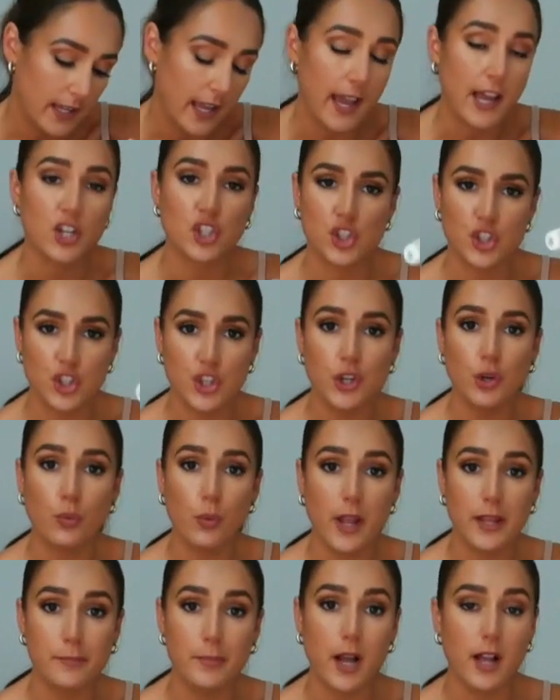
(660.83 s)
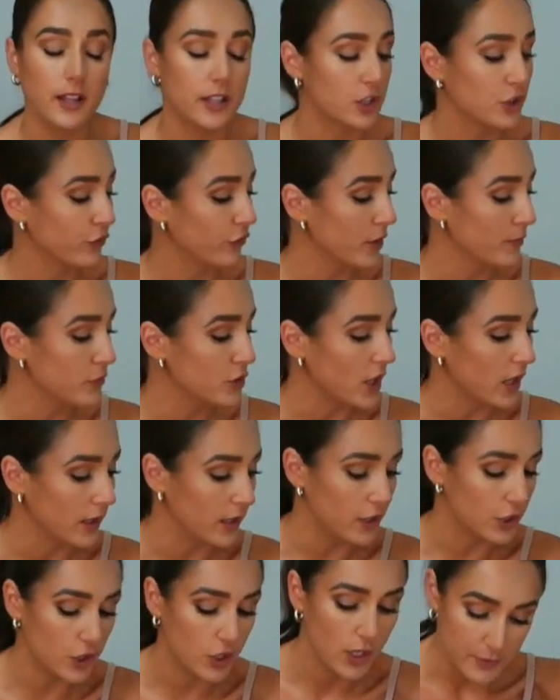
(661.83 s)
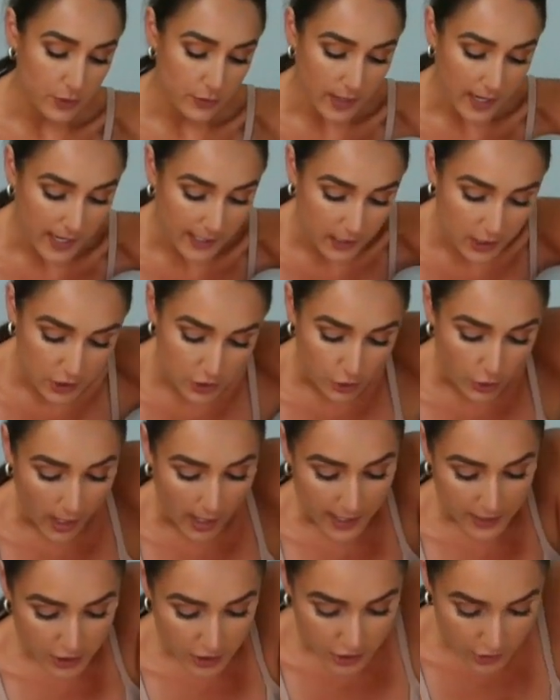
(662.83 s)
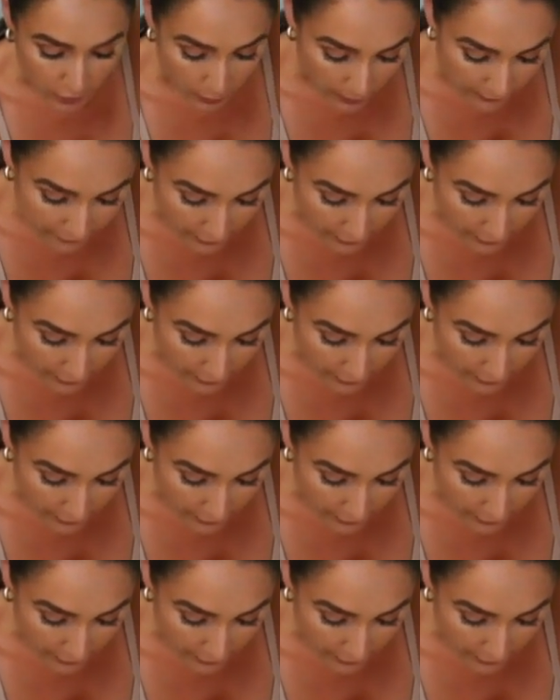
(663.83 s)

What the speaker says: Yeah, chic white polish from Gelish so that I could try to do a